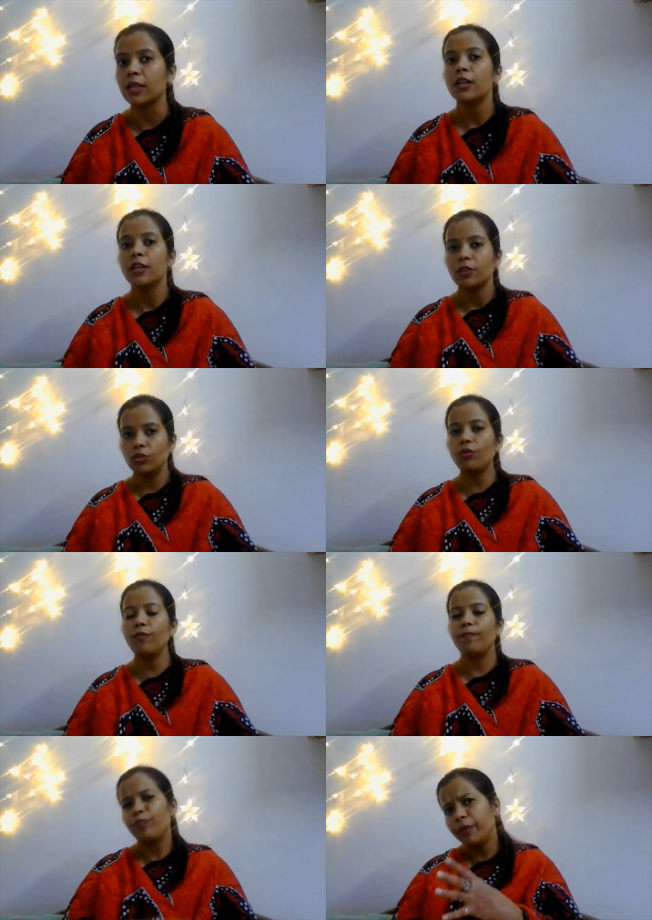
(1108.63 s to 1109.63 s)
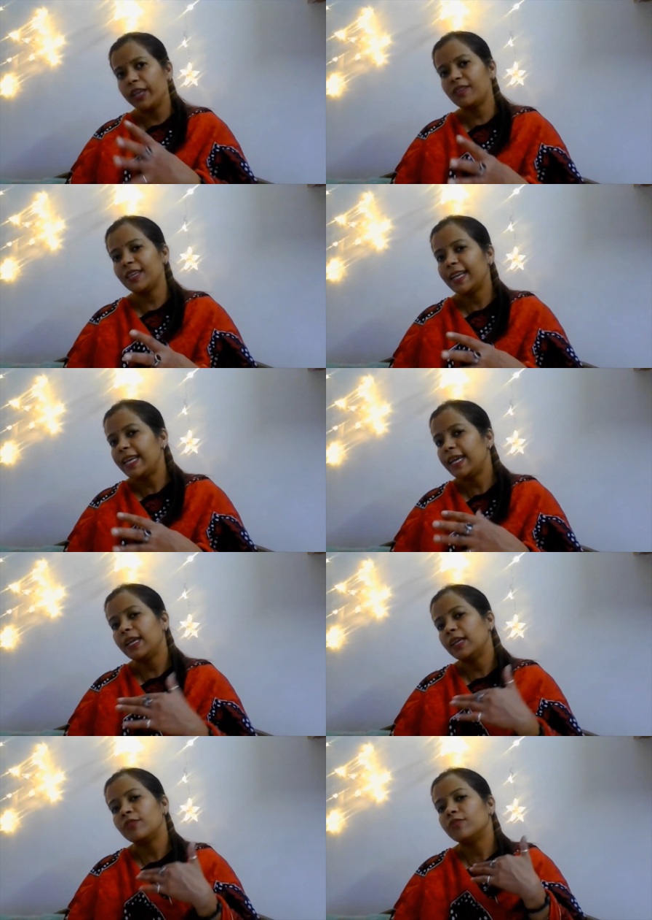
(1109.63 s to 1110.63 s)
So basically
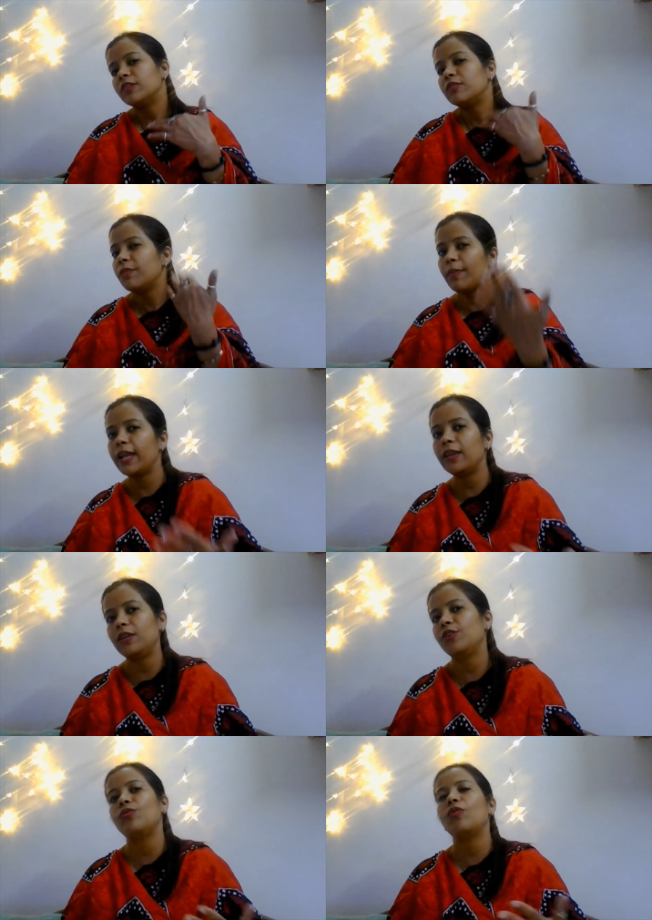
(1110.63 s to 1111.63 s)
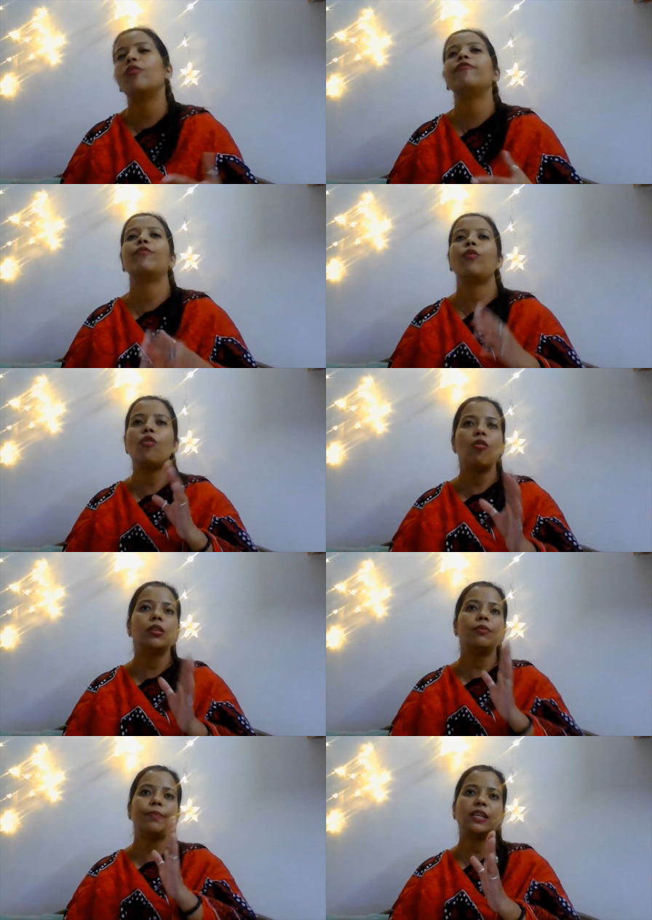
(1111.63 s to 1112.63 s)
it will remind you of all the
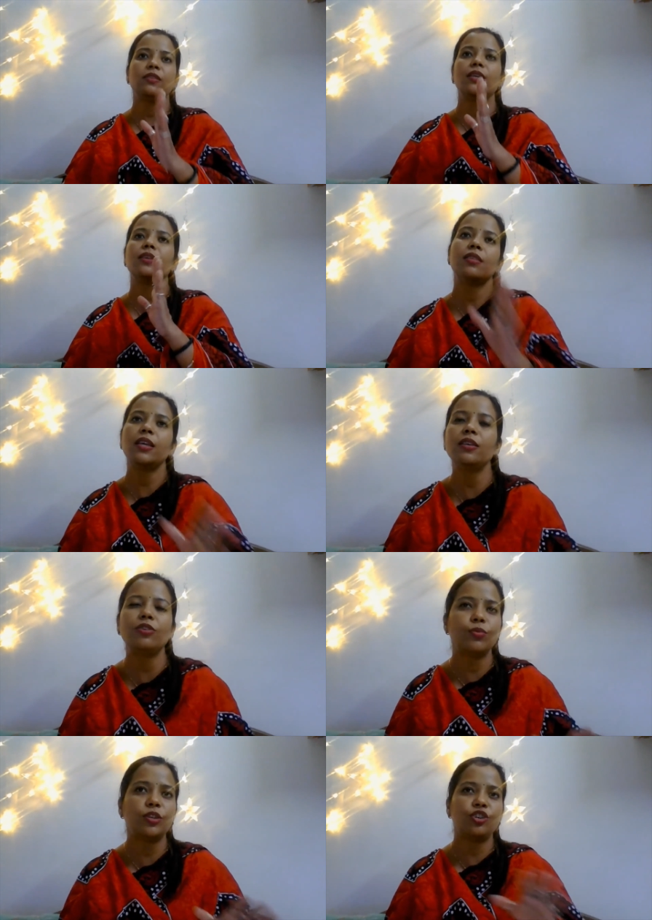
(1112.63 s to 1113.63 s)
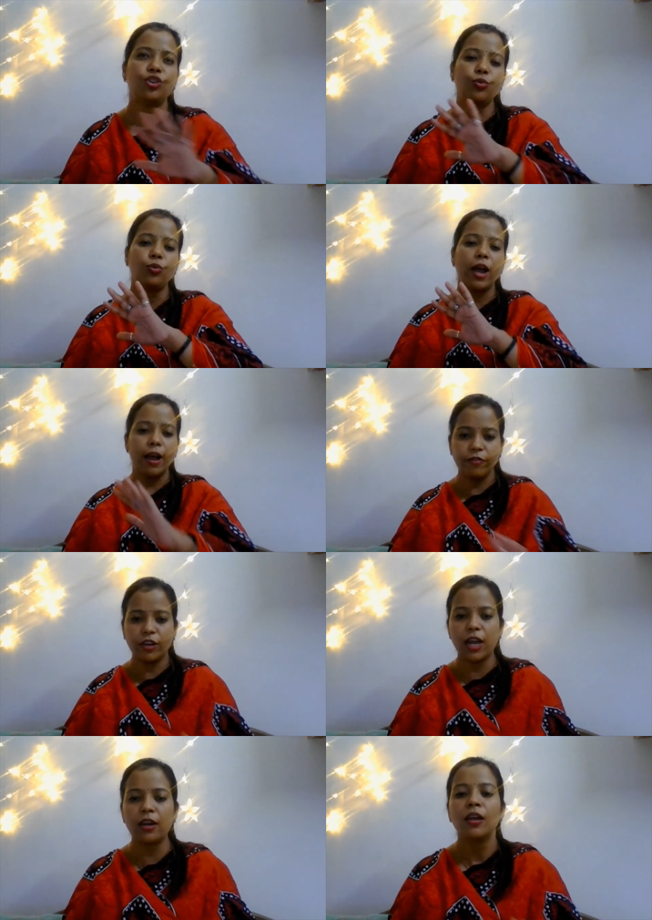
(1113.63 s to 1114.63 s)
basic things which you have
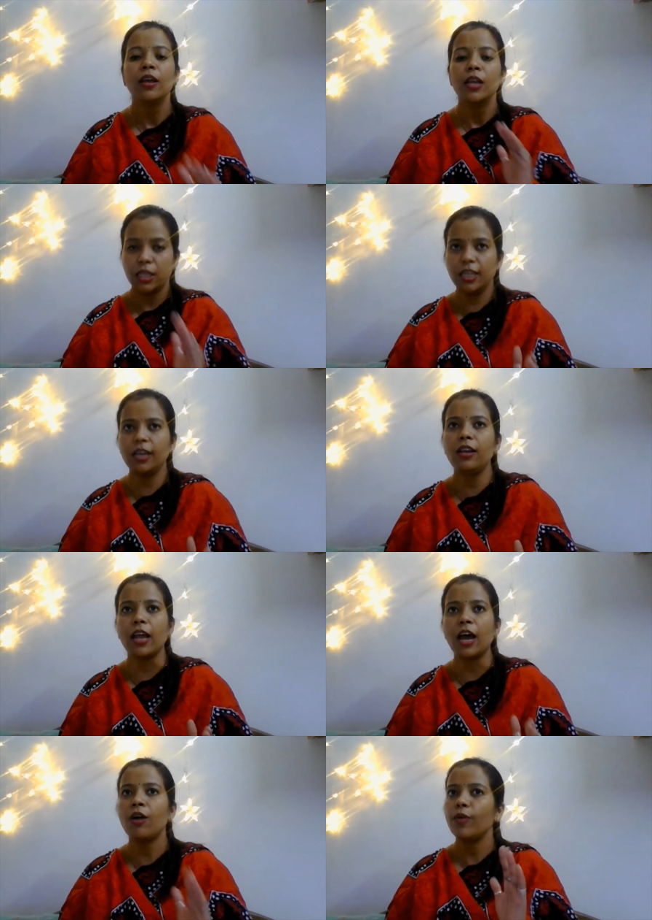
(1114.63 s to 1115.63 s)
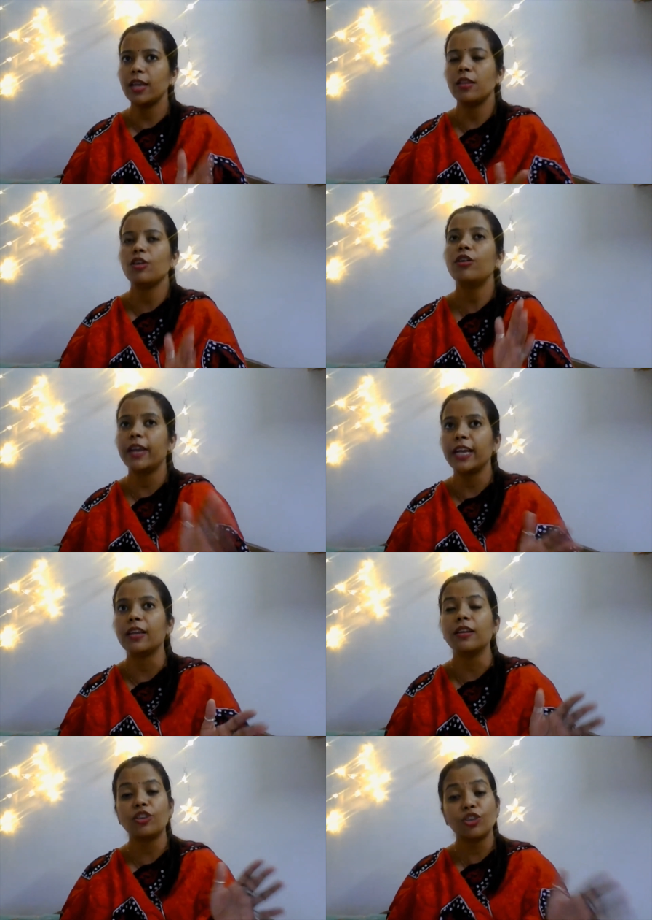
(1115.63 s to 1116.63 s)
done till now in your
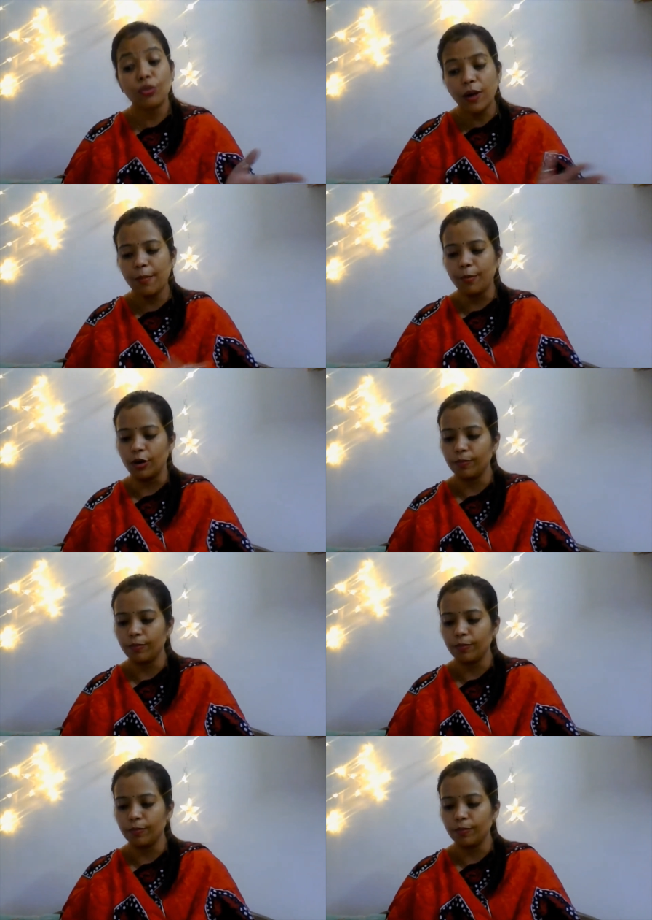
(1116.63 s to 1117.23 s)
English grammar.